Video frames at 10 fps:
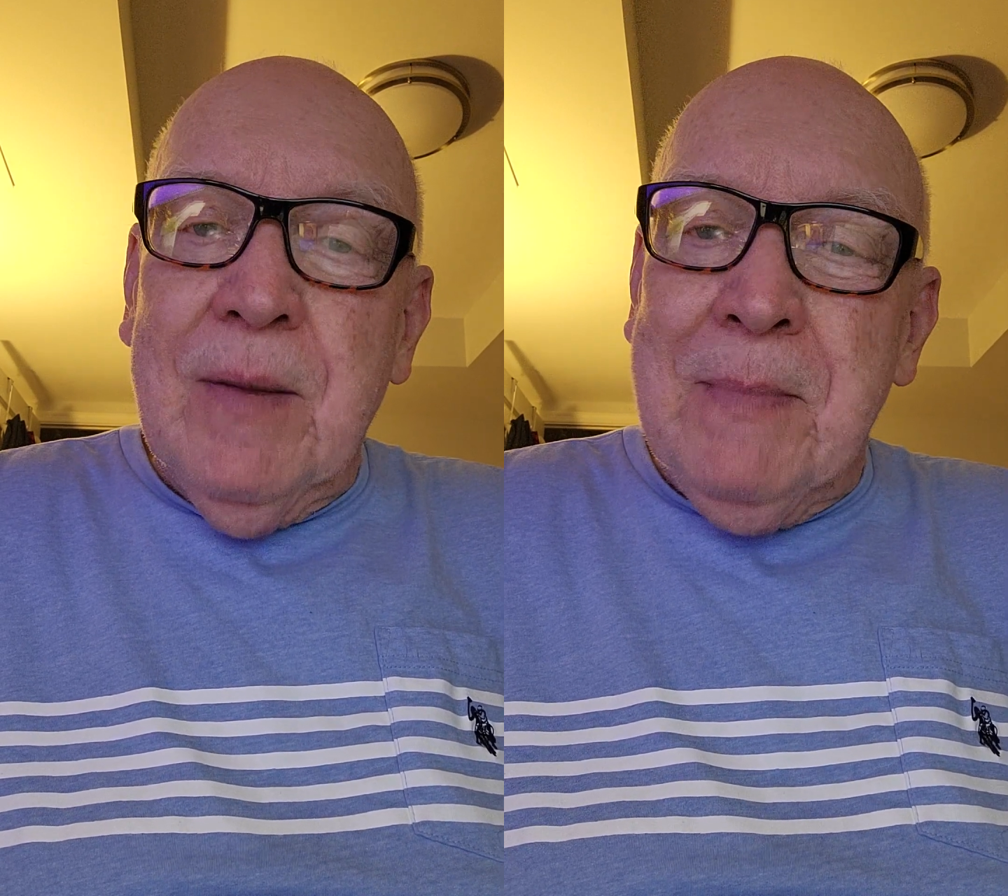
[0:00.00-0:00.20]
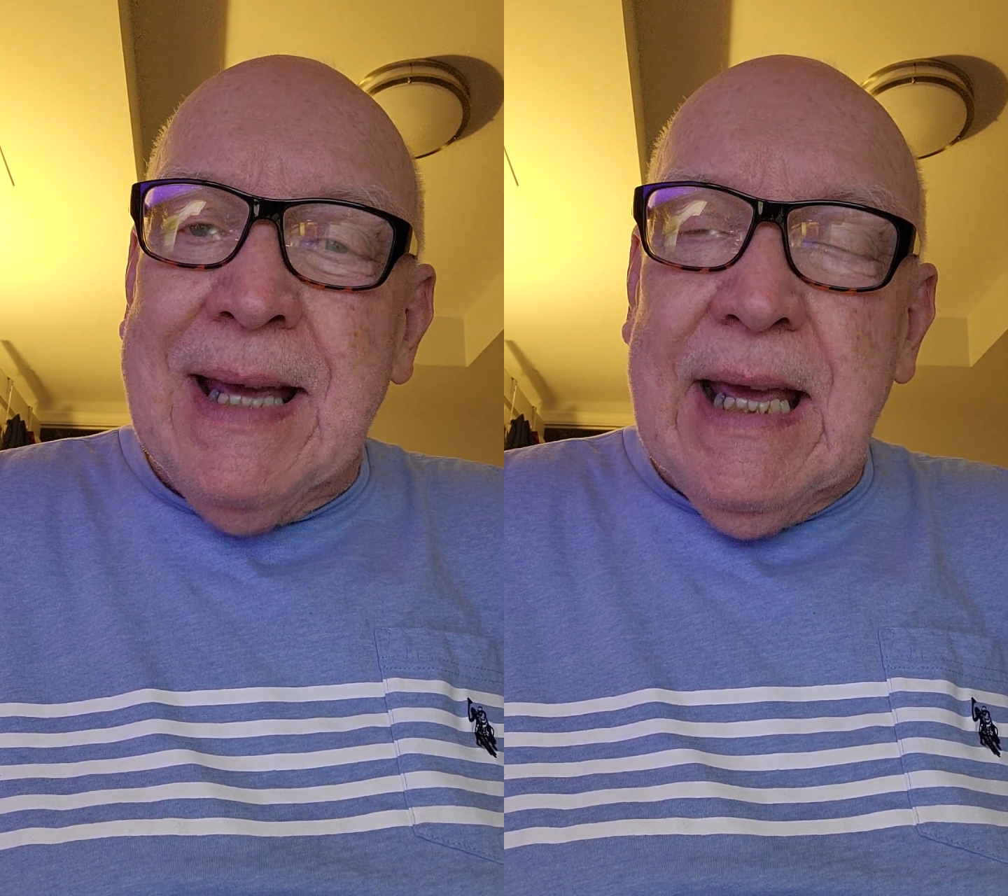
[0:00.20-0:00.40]

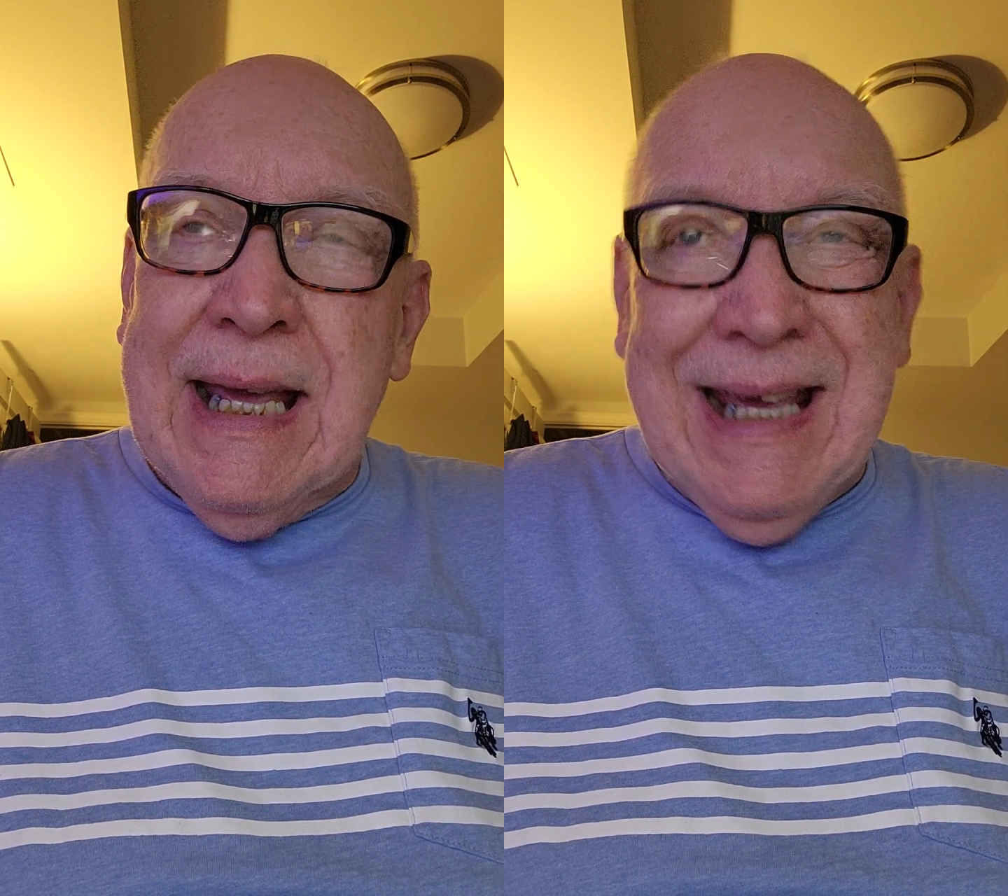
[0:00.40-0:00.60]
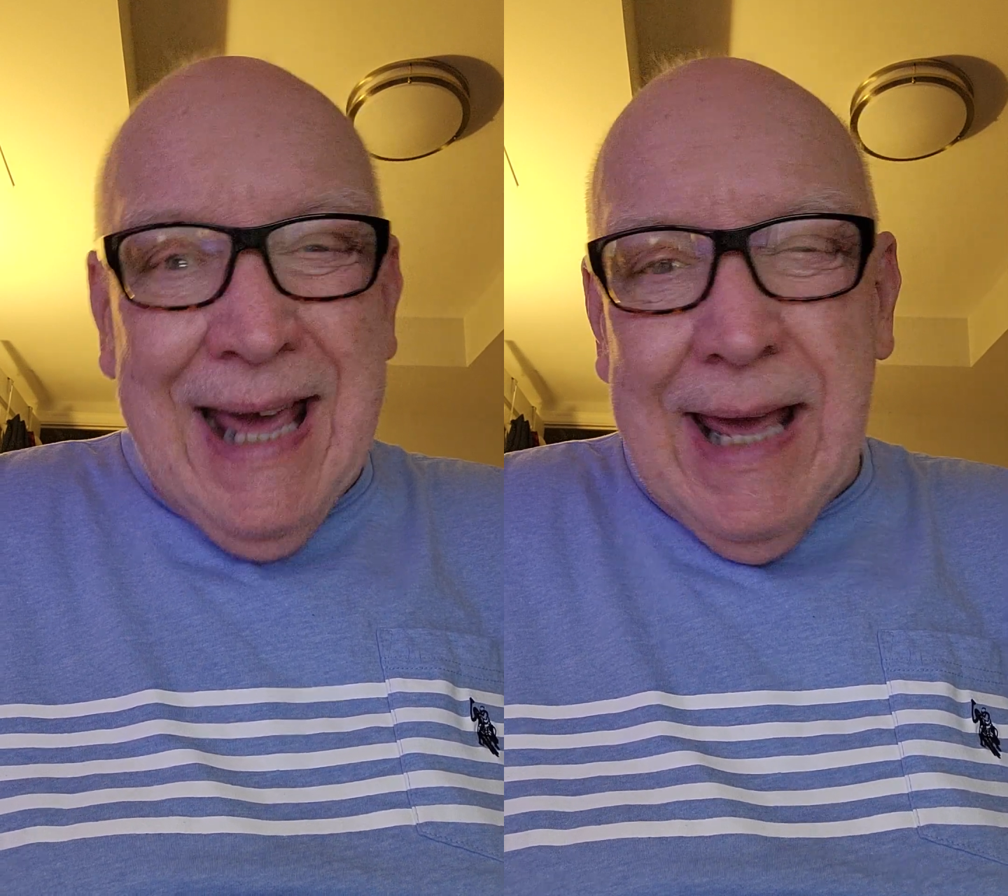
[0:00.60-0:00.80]
at
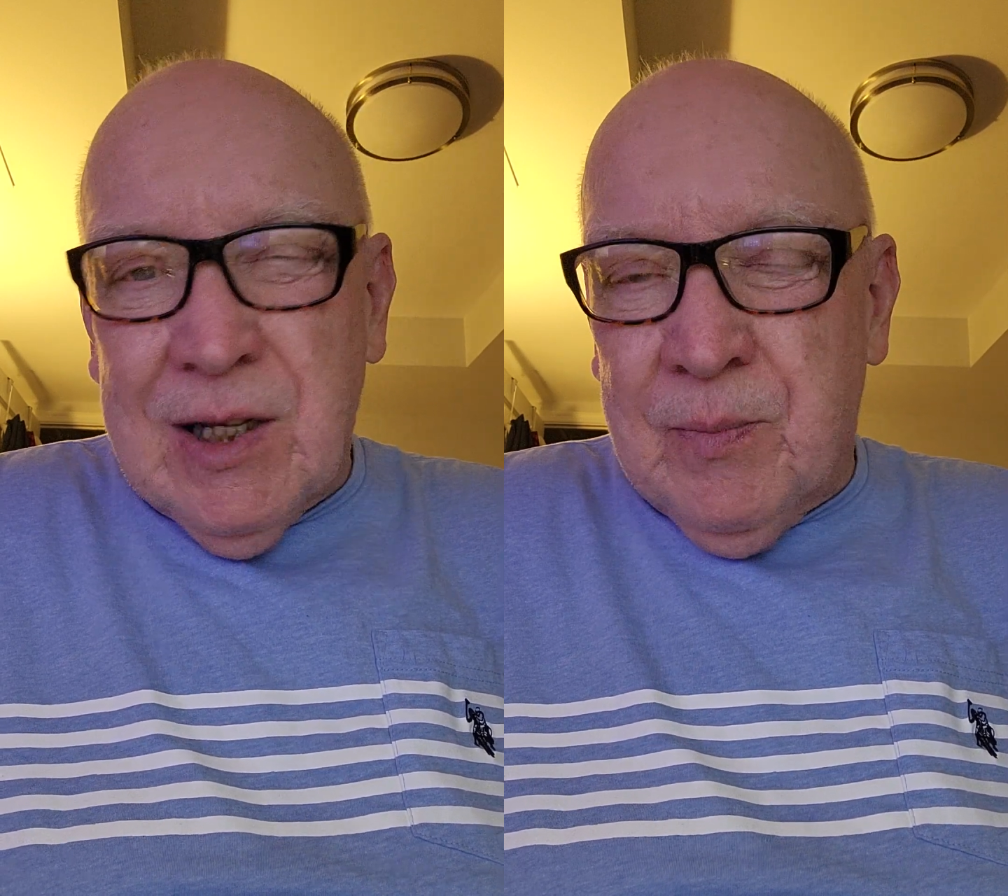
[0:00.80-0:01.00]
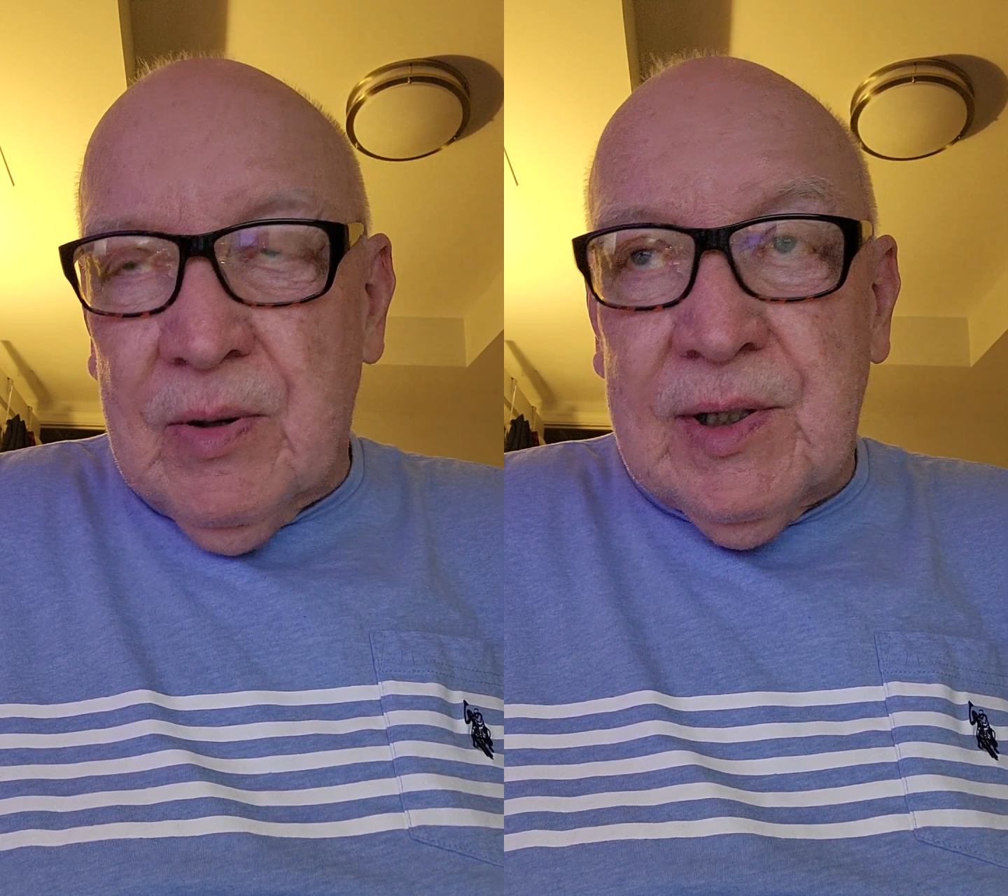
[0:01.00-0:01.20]
making
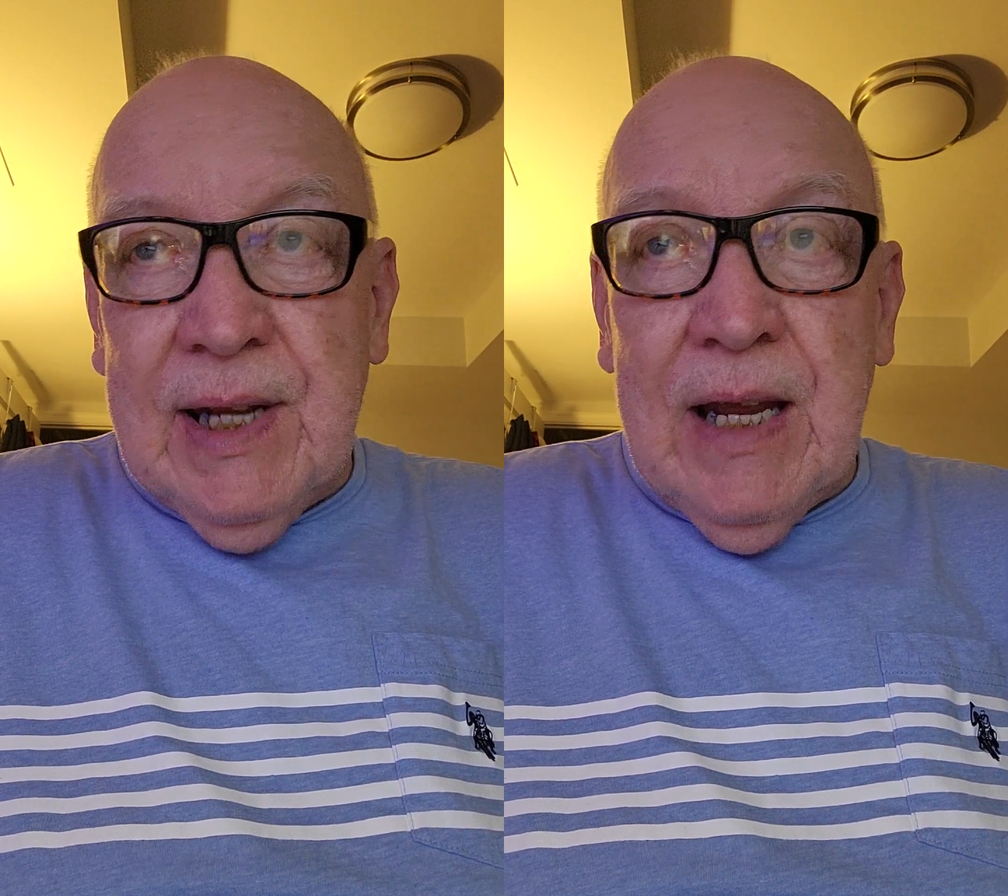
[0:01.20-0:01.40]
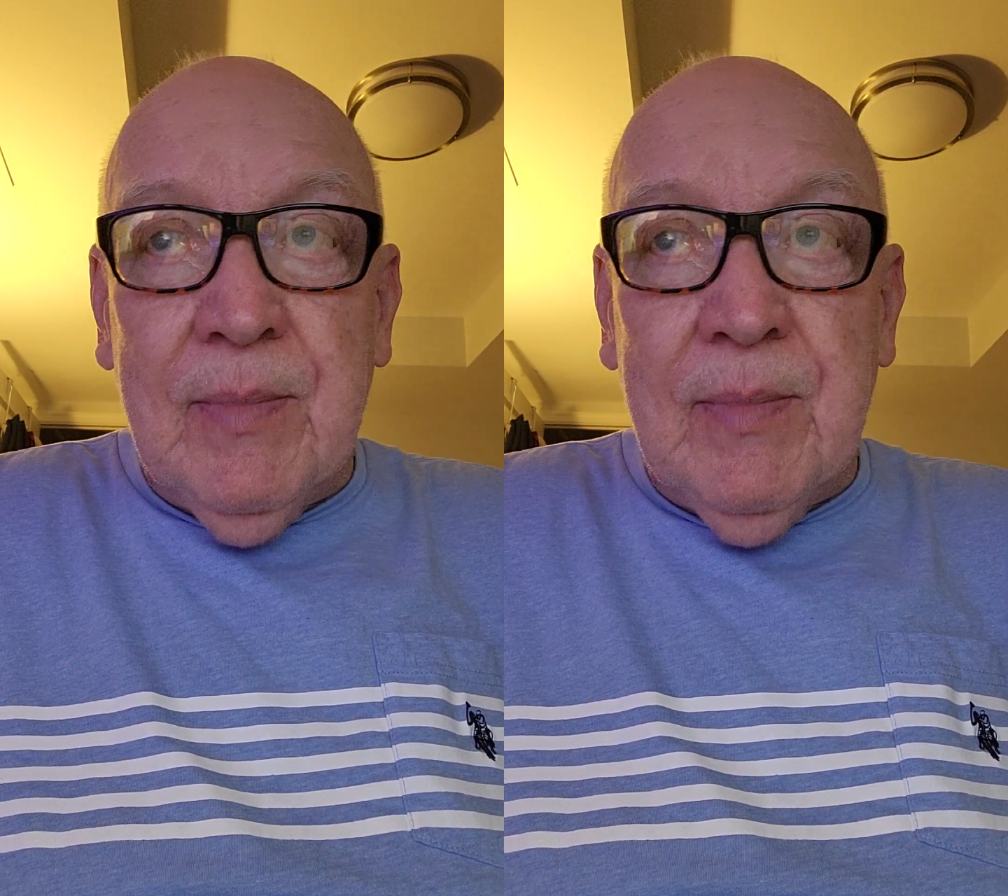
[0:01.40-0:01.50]
cakes per se,